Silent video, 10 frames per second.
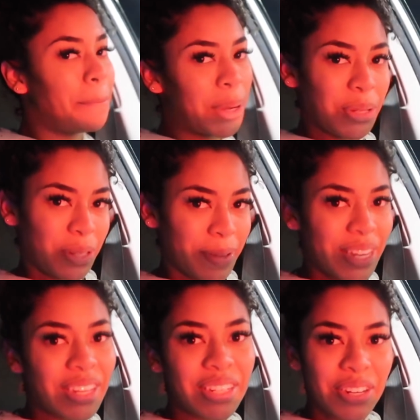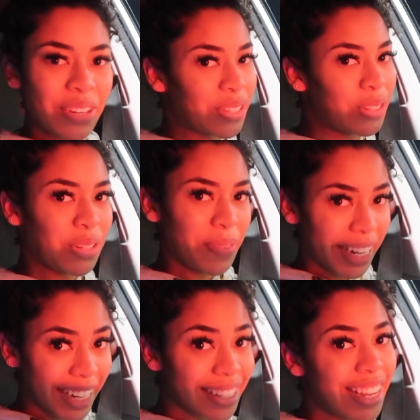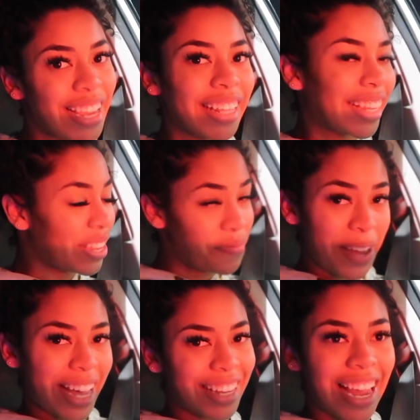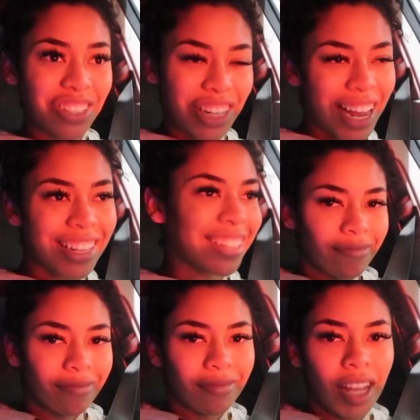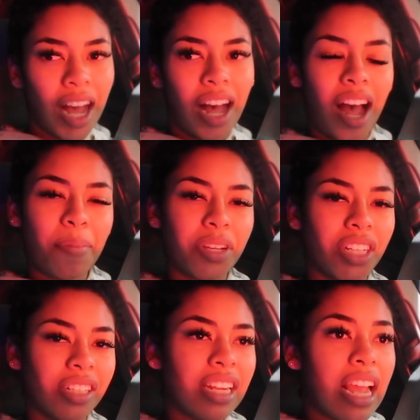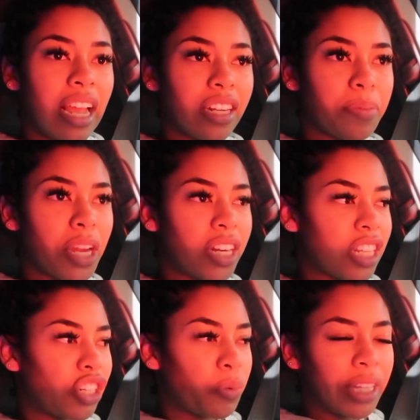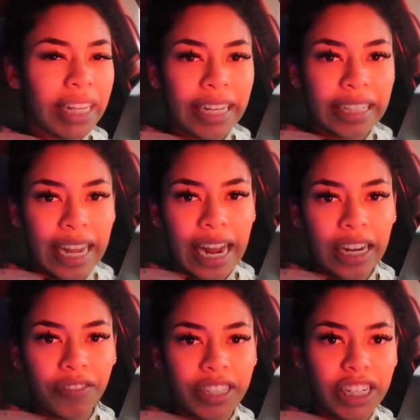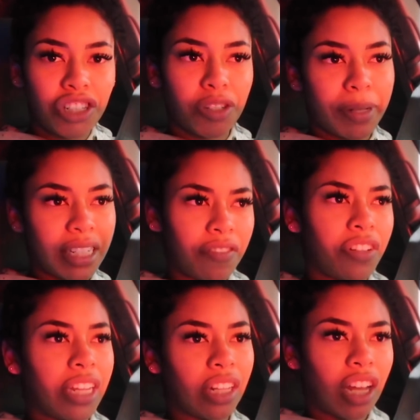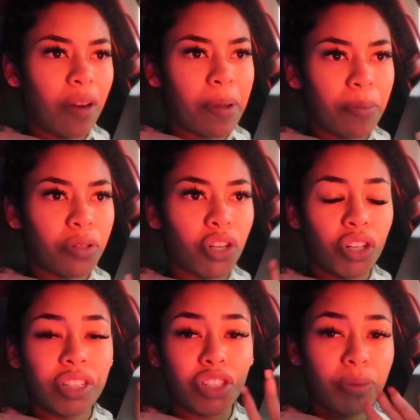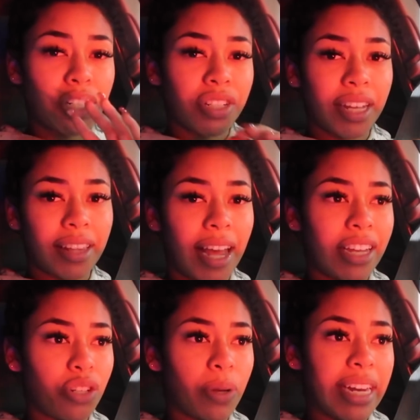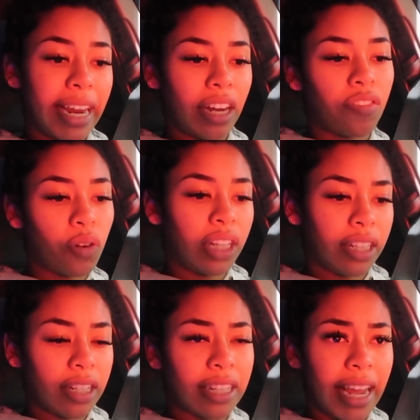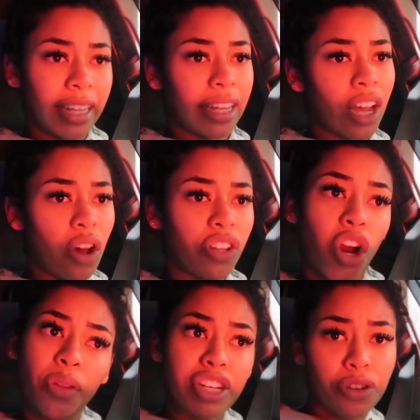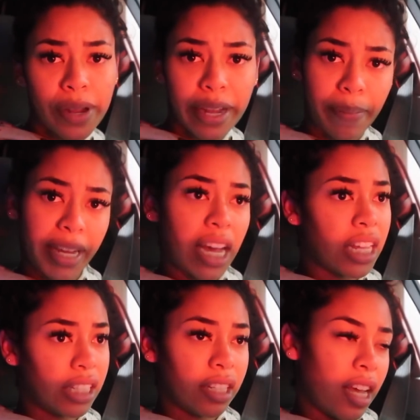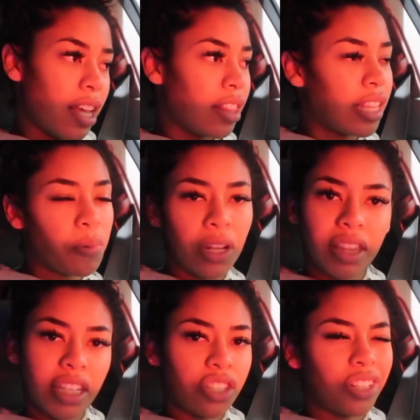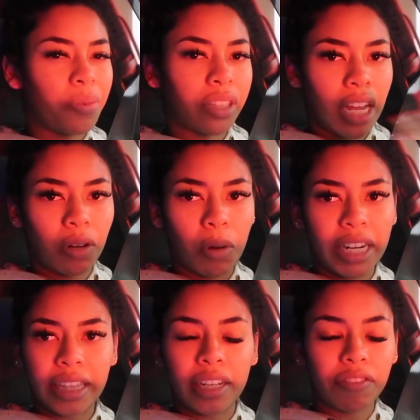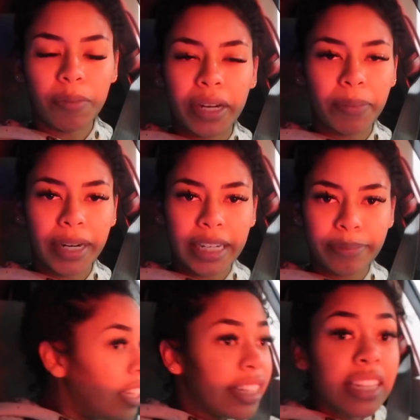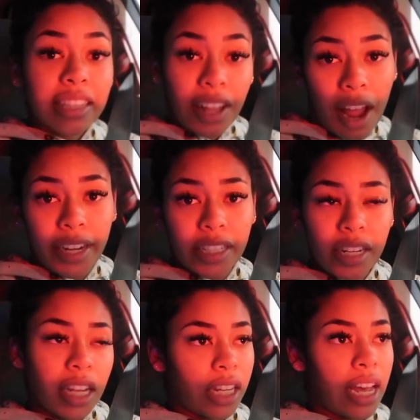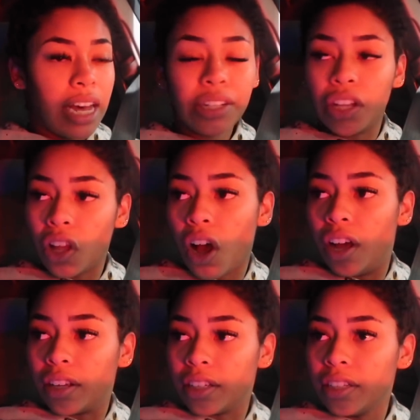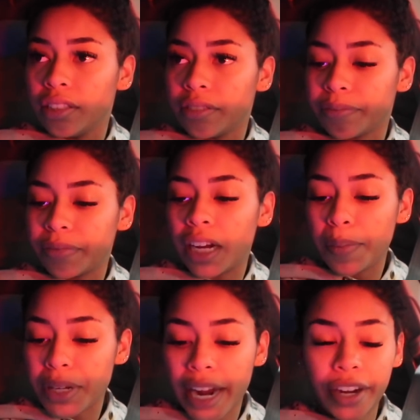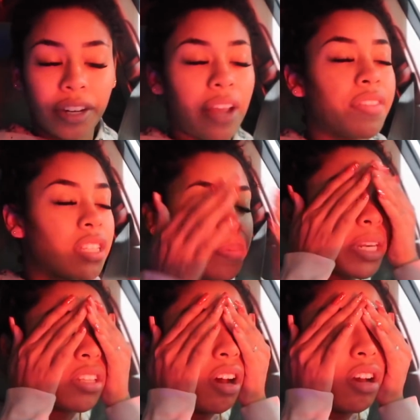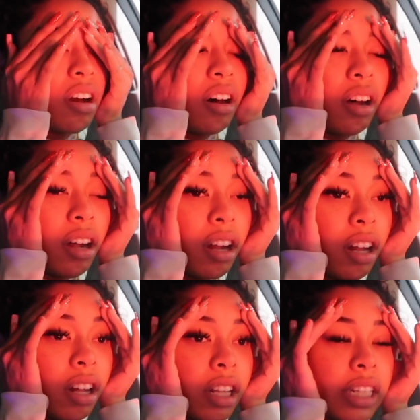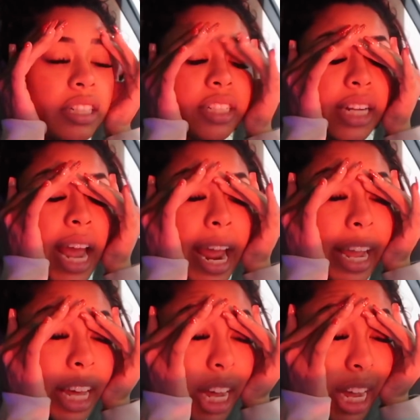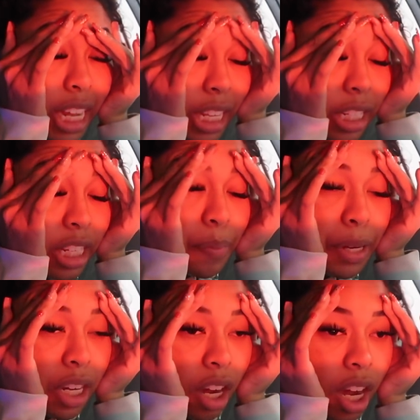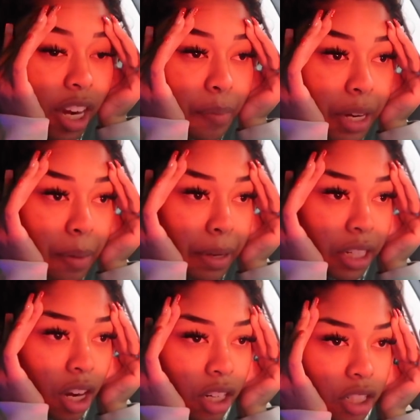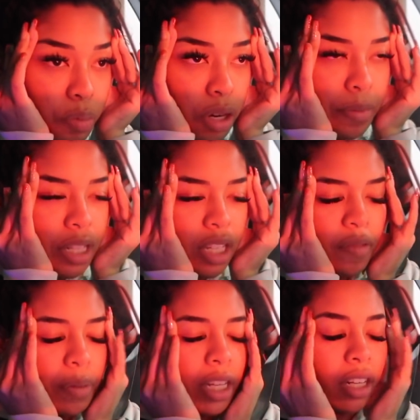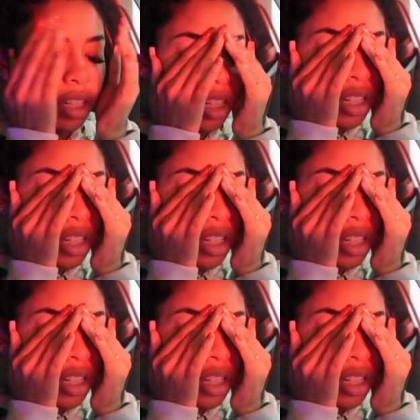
post me on your social media saying like give back hashtag nah i'm good and to be honest i don't really like that kind of attention because i feel like a lot of people turn situations like that into a negative one saying like oh they're only doing it because they want this or they want that i don't want anything anybody this line is taking hella long and i'm tired i haven't seen my dog all day guys because i've been gone i've been at my doctor's appointments i've been